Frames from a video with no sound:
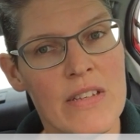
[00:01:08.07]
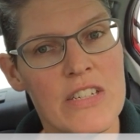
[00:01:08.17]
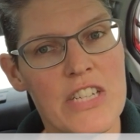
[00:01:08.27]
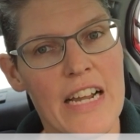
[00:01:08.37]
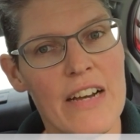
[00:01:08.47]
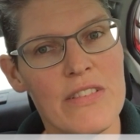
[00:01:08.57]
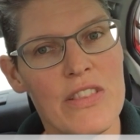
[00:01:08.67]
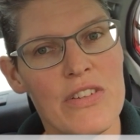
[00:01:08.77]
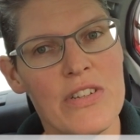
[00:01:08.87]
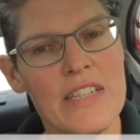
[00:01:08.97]
Check out the
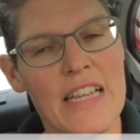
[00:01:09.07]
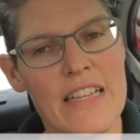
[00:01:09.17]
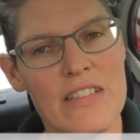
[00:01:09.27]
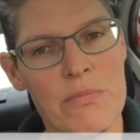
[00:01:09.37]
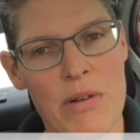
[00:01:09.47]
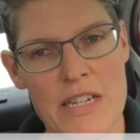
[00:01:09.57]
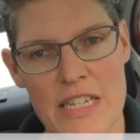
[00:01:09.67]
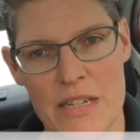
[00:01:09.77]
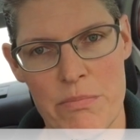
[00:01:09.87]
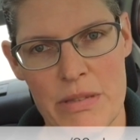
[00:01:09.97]
30 Days to
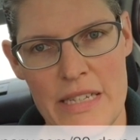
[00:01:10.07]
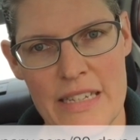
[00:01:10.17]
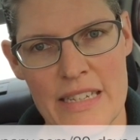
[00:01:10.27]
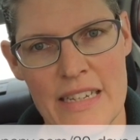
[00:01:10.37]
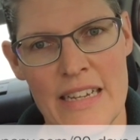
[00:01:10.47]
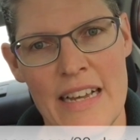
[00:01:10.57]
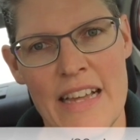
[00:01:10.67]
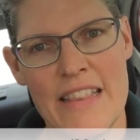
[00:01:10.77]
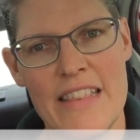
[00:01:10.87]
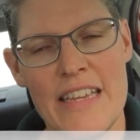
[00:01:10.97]
Project Complete.
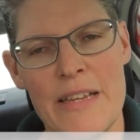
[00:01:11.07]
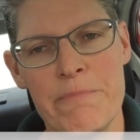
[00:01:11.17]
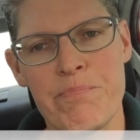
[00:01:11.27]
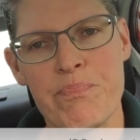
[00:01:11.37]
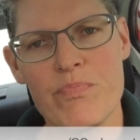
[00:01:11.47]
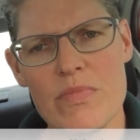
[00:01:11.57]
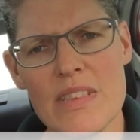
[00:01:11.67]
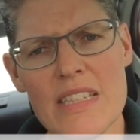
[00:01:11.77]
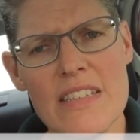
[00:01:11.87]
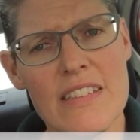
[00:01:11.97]
The
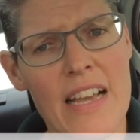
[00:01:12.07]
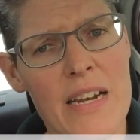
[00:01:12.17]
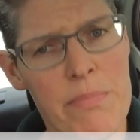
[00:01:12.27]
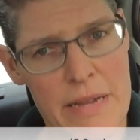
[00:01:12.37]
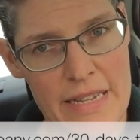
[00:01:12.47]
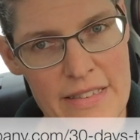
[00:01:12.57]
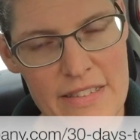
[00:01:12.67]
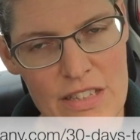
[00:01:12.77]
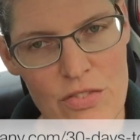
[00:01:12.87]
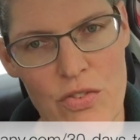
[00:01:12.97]
sign up
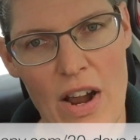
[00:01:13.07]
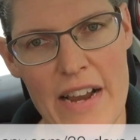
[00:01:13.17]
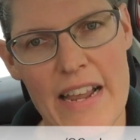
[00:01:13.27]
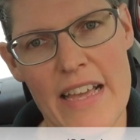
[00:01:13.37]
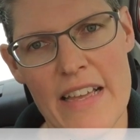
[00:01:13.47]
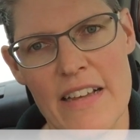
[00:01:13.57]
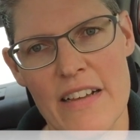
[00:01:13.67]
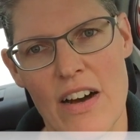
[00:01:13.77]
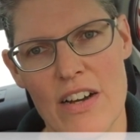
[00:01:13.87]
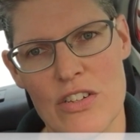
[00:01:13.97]
ends this Friday,
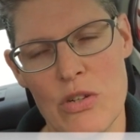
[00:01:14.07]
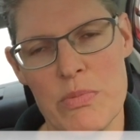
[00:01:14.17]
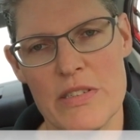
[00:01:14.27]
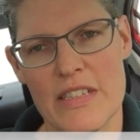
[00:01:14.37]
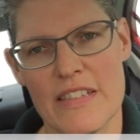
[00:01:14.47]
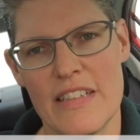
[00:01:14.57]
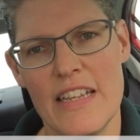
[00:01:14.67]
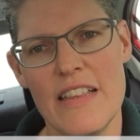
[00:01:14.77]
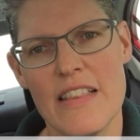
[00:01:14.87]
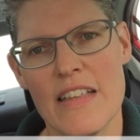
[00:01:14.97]
October
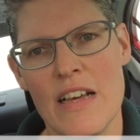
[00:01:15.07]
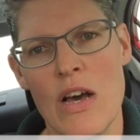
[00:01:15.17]
16th,